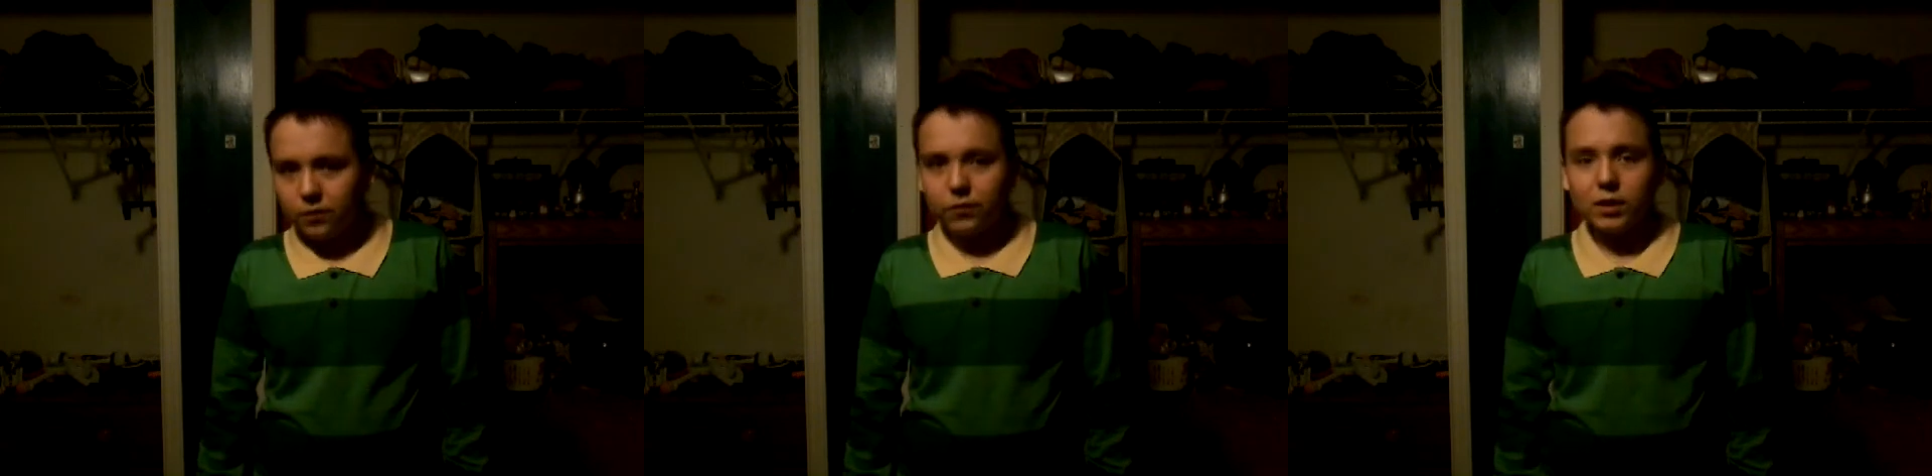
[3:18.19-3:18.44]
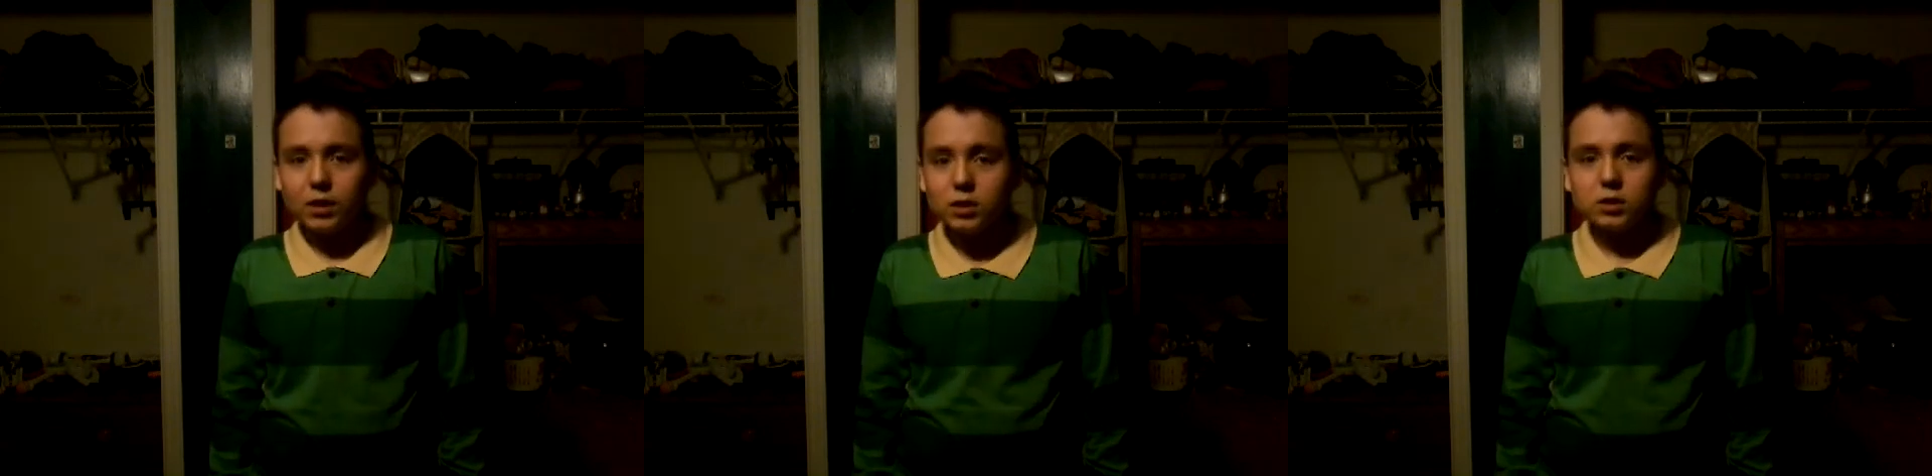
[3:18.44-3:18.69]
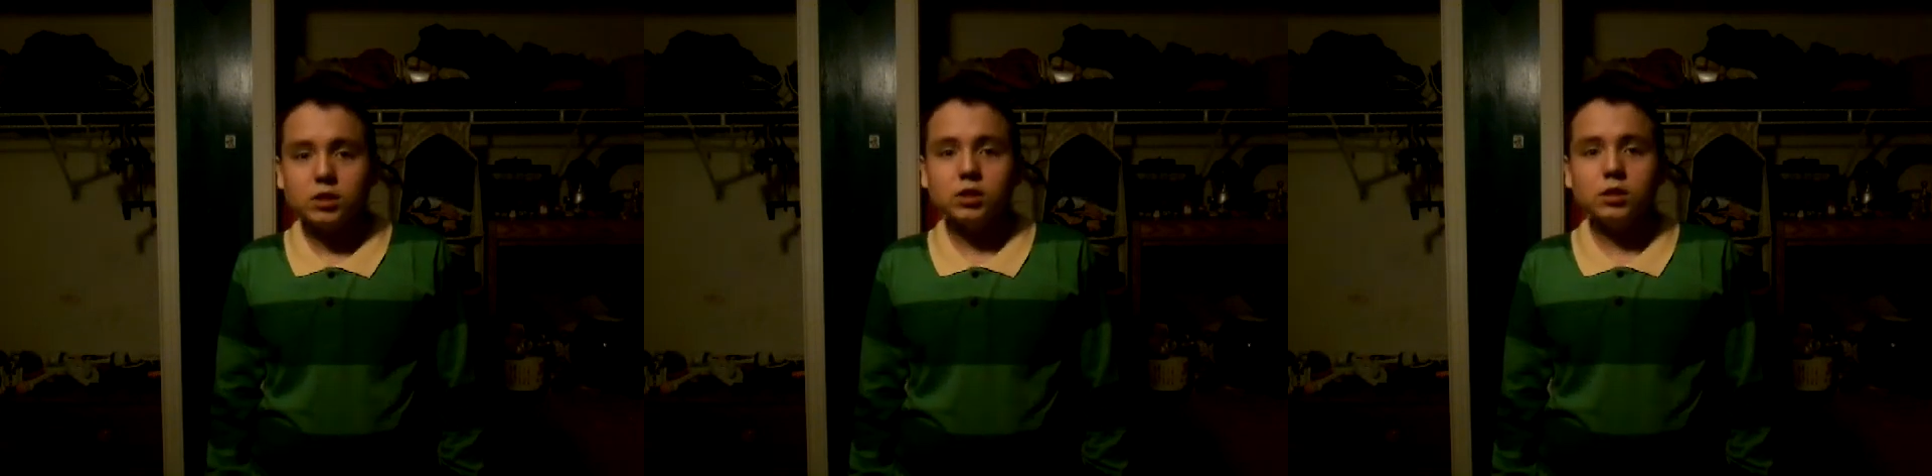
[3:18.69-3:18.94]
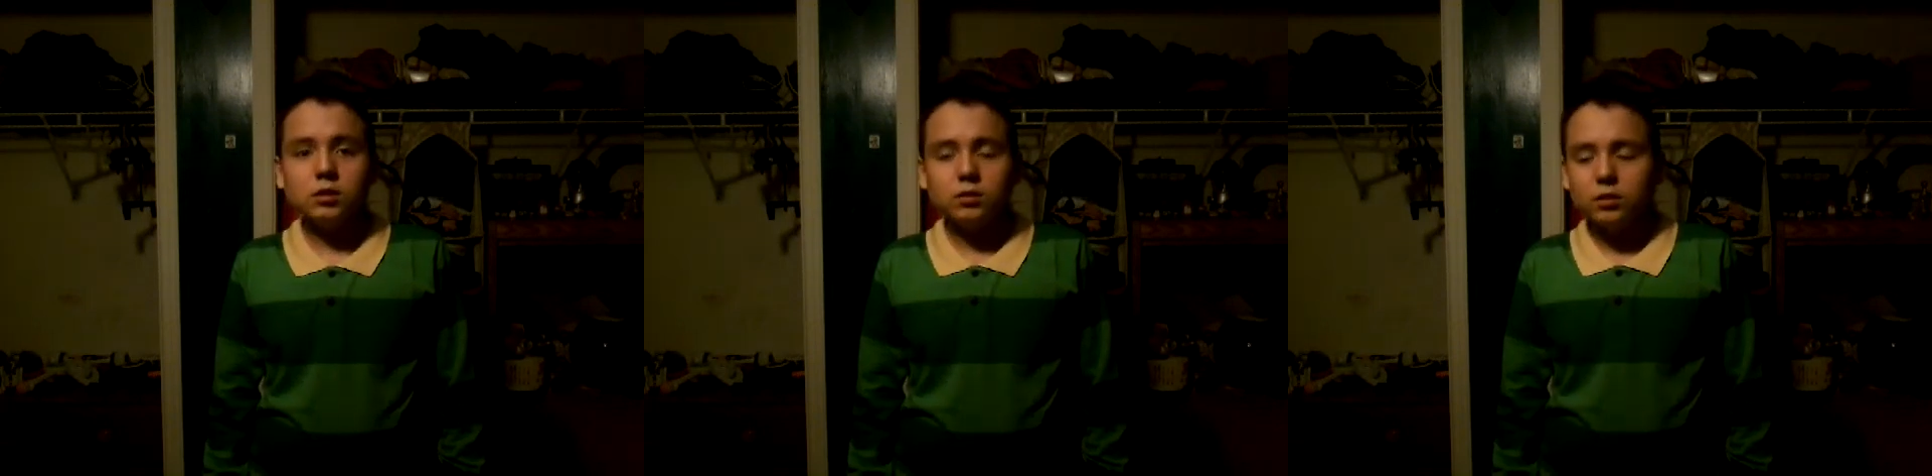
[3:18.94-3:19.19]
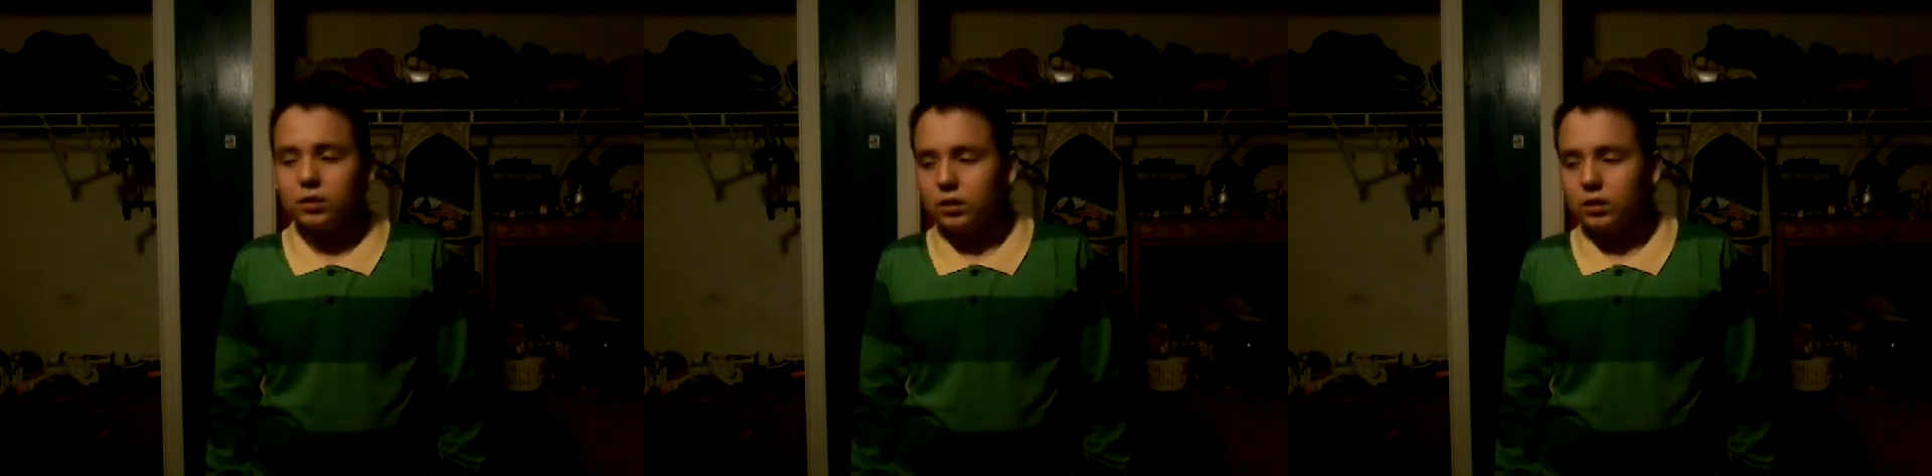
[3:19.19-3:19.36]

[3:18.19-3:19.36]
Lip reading: thinking chair,